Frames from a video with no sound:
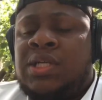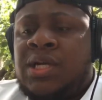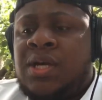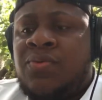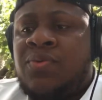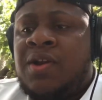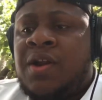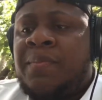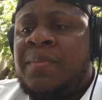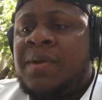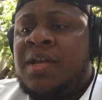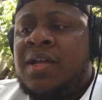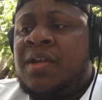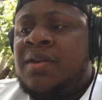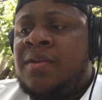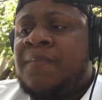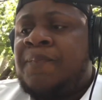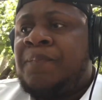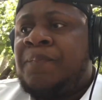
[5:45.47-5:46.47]
And what I
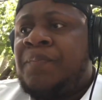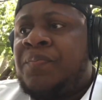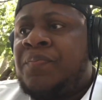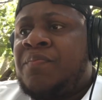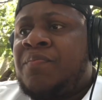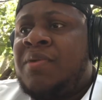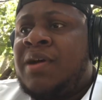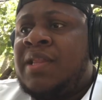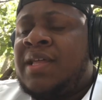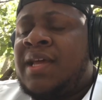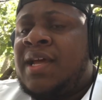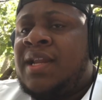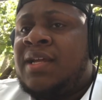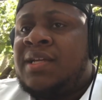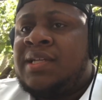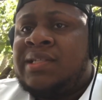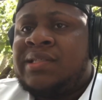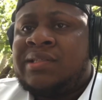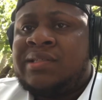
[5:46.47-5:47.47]
mean by that
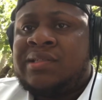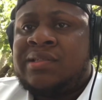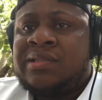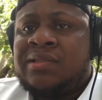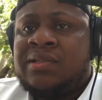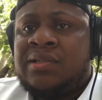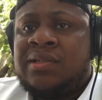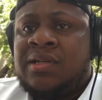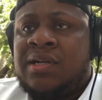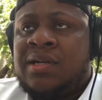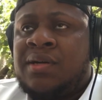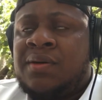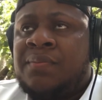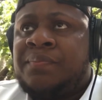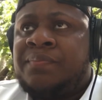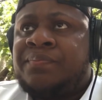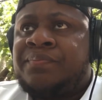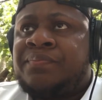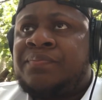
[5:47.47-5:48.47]
is
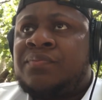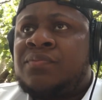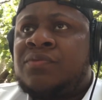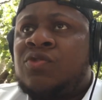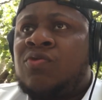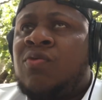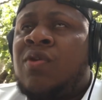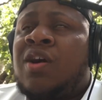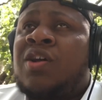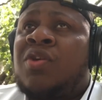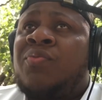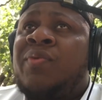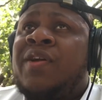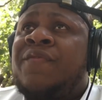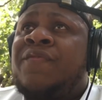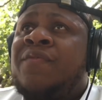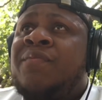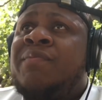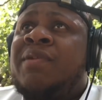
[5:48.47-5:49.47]
walking
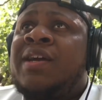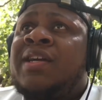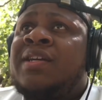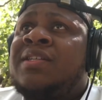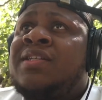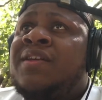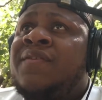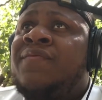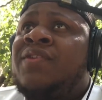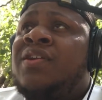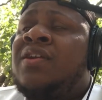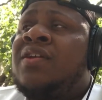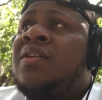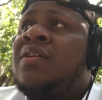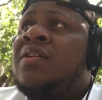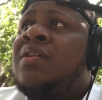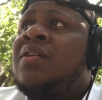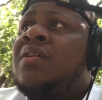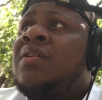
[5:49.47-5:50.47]
away from negativity,
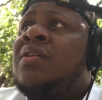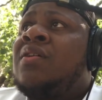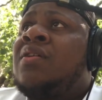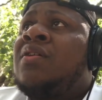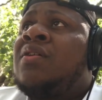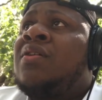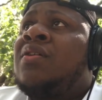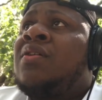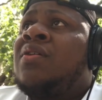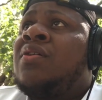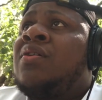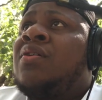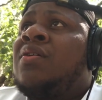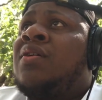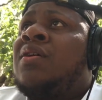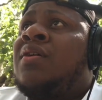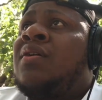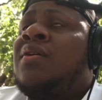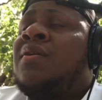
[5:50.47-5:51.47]

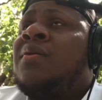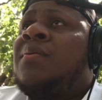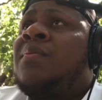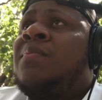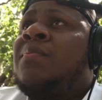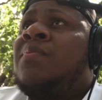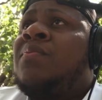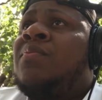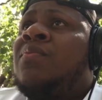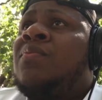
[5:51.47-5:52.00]
um,